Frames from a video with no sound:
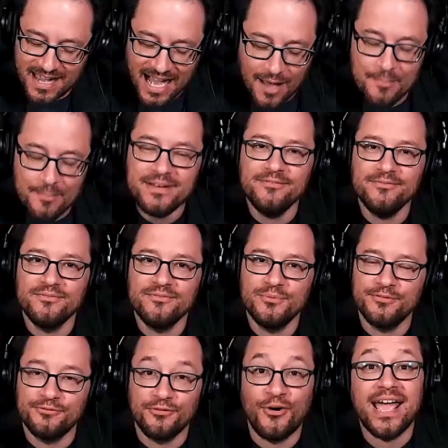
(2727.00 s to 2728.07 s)
common
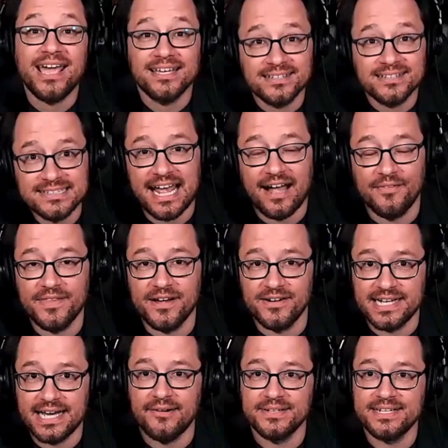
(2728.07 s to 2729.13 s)
refrain out
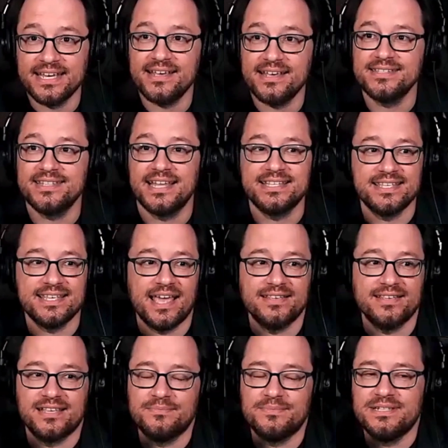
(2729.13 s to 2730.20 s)
there nowadays that
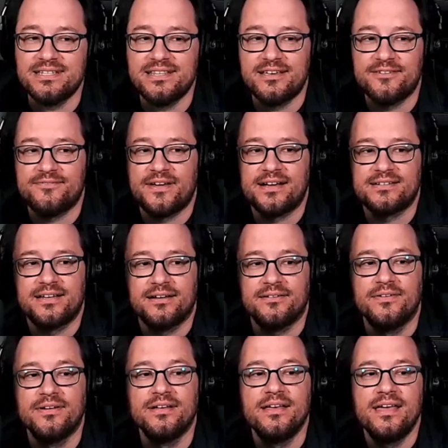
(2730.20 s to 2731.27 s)
says something to the effect
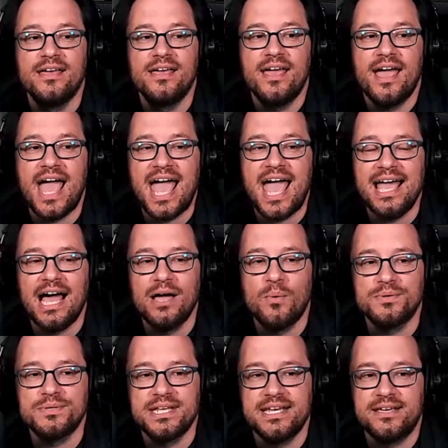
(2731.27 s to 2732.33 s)
of, AI
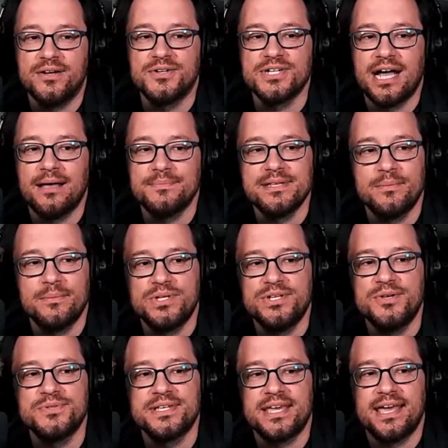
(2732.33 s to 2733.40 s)
won't take your job, someone
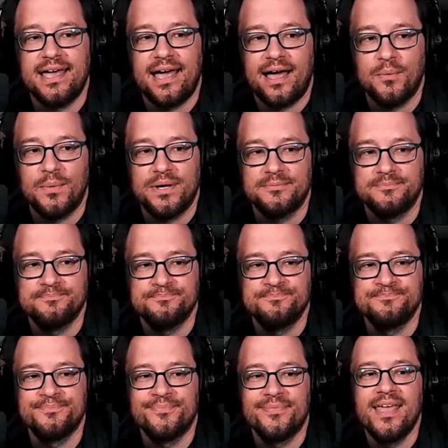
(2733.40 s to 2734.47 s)
using AI will.
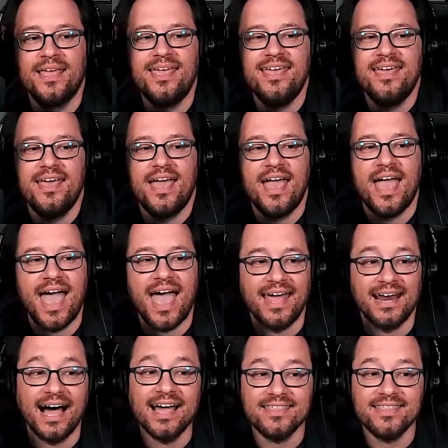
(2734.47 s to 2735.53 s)

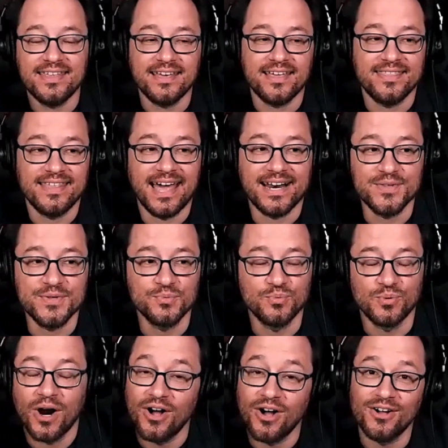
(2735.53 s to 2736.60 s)
And I think that is
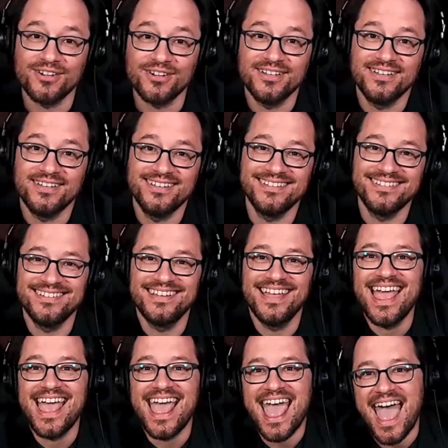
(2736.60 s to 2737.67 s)
wrong.
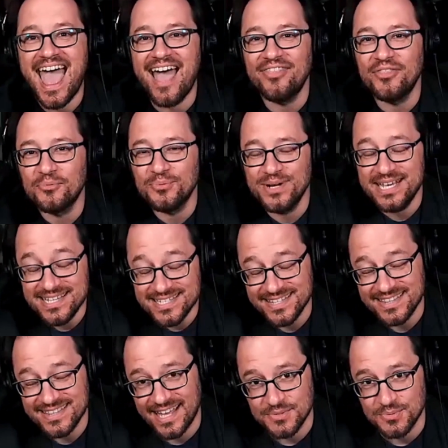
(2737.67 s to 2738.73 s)
And the
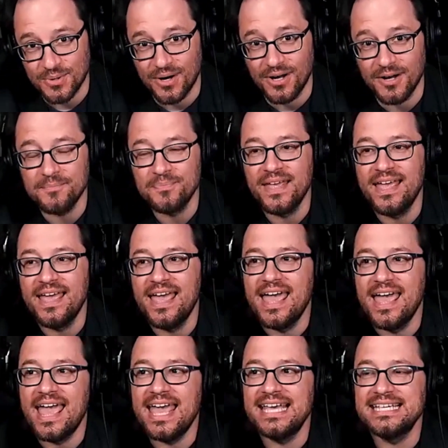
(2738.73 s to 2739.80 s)
reason that's wrong
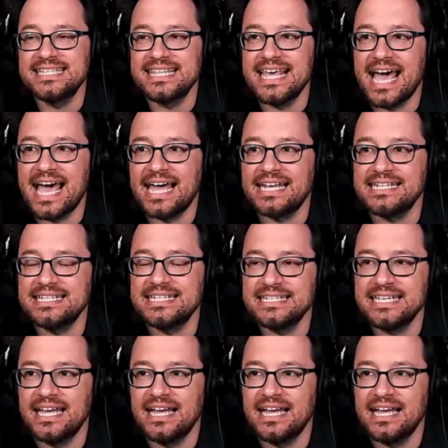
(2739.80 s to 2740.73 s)
is that